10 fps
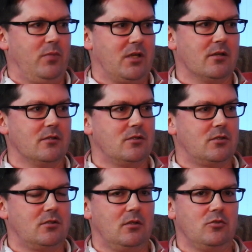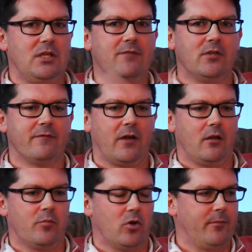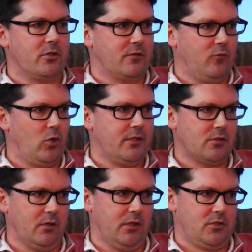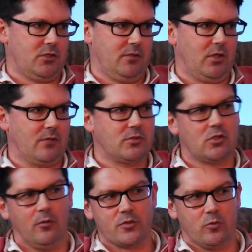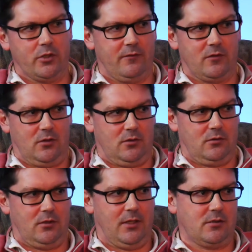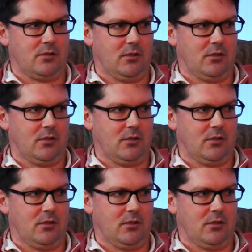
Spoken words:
Because even defining the parameters of what is a relationship becomes so much more difficult. And it's